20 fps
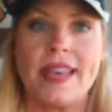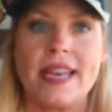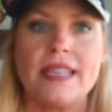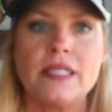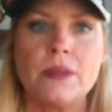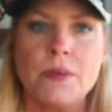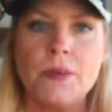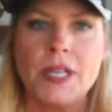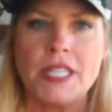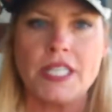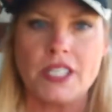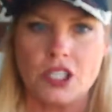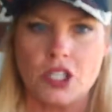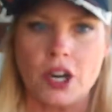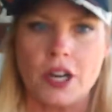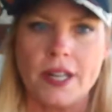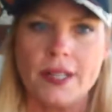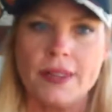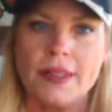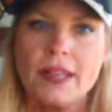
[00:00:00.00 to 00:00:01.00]
That's when we
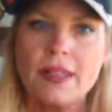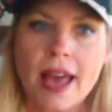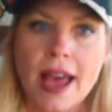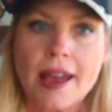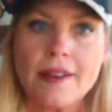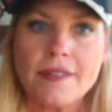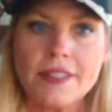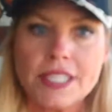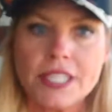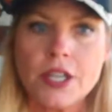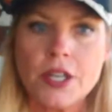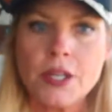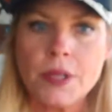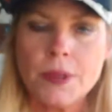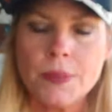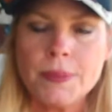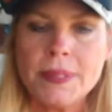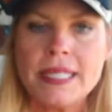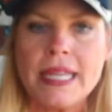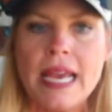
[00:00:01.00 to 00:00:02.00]
started the live
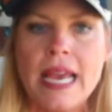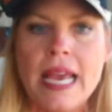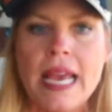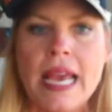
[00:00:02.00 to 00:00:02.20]
Zooms.